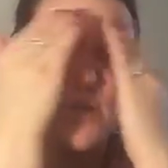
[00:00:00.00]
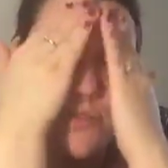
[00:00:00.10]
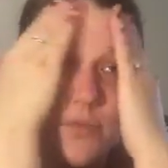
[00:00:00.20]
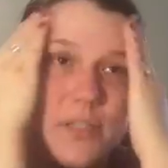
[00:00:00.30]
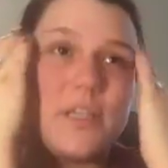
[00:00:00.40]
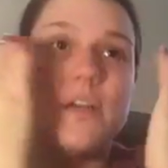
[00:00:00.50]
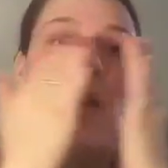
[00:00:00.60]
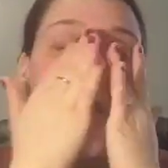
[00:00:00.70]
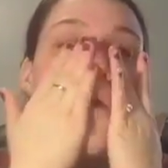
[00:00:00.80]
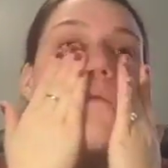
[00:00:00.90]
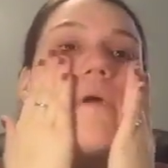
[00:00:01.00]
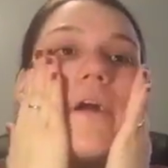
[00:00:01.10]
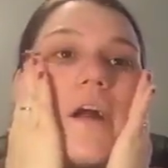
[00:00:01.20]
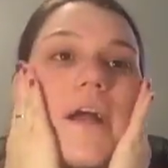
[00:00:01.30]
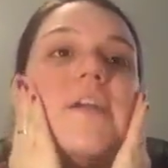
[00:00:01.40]
is really
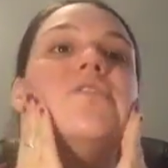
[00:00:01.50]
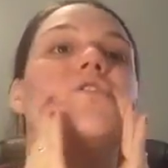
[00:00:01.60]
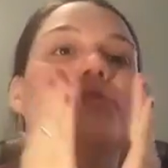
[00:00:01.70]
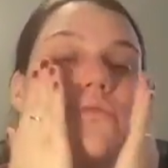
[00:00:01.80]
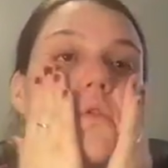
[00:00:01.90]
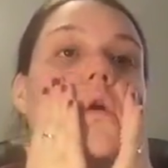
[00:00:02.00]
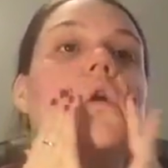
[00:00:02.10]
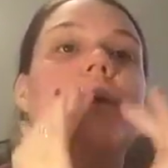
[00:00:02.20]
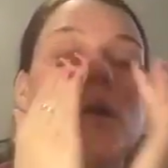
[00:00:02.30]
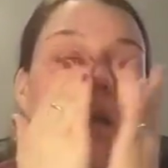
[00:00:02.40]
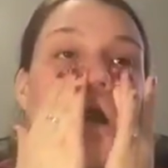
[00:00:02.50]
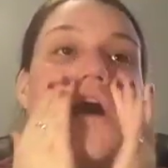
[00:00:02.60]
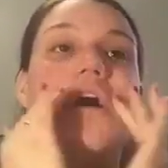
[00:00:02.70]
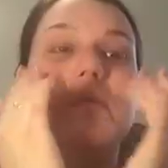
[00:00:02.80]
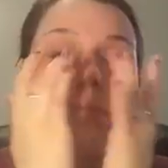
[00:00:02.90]
where I do
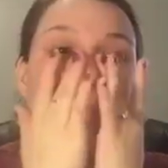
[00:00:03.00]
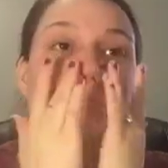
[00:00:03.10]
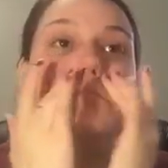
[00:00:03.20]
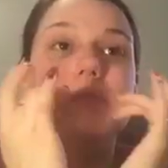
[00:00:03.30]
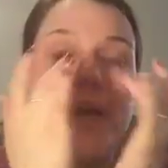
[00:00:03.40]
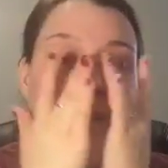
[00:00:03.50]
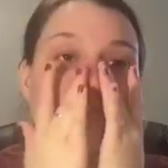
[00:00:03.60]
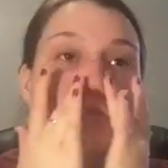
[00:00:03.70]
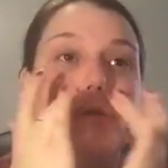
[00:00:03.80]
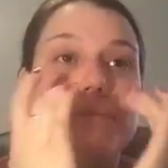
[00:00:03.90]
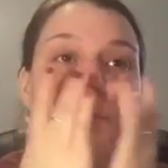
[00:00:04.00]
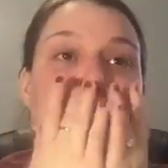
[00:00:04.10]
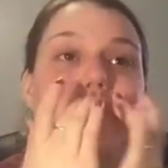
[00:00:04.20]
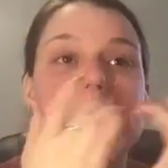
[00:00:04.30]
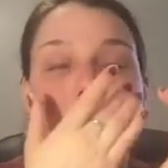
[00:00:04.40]
have the
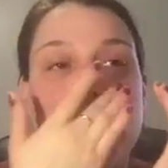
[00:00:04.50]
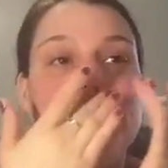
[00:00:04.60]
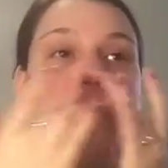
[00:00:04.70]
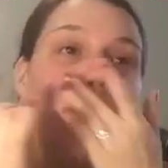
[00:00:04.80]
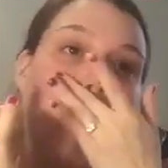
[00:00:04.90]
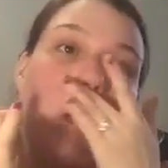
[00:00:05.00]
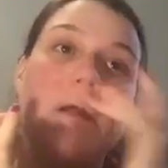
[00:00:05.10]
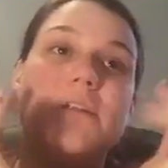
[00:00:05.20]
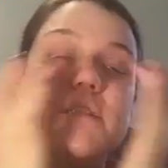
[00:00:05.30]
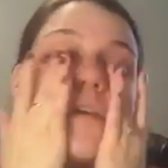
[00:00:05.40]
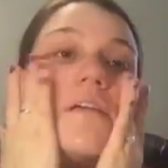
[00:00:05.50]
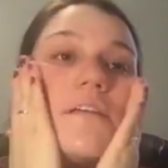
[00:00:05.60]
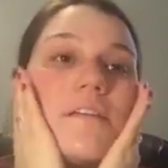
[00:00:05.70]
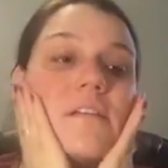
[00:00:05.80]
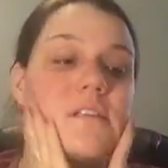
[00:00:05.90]
biggest amount of pores.
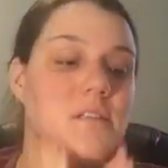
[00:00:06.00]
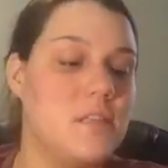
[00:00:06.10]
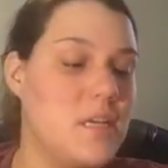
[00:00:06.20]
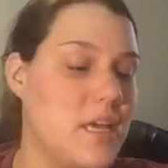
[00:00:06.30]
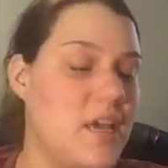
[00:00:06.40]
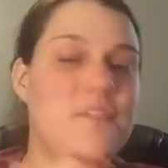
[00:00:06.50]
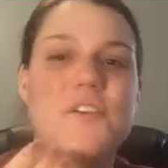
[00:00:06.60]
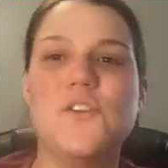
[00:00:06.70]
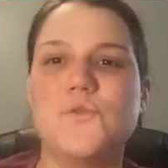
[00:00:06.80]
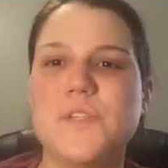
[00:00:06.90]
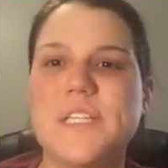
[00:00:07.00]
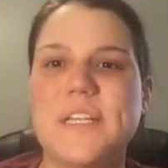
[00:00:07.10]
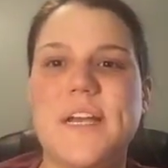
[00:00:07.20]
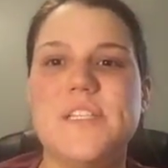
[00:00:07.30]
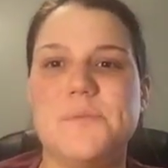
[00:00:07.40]
It feels really
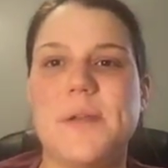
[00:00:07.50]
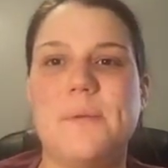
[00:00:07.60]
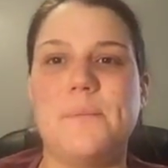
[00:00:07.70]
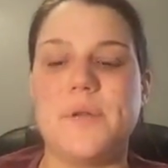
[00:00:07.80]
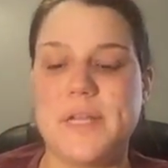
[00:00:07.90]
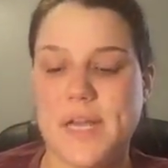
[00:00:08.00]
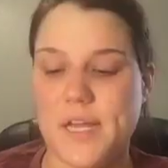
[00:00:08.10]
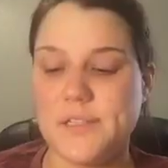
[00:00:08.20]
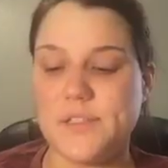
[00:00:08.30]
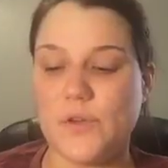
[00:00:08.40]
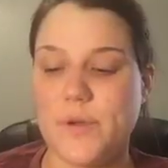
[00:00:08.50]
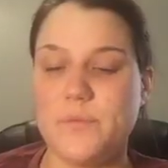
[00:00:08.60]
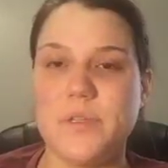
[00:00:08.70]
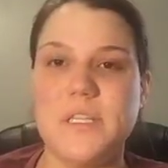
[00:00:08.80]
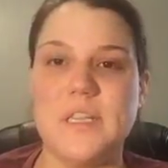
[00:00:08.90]
nice when I'm putting on, so I
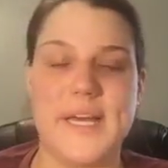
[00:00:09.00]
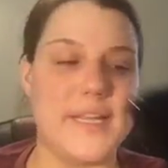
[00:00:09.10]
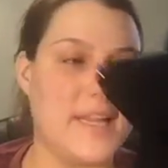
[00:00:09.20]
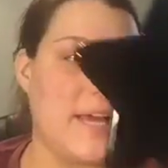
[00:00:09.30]
really like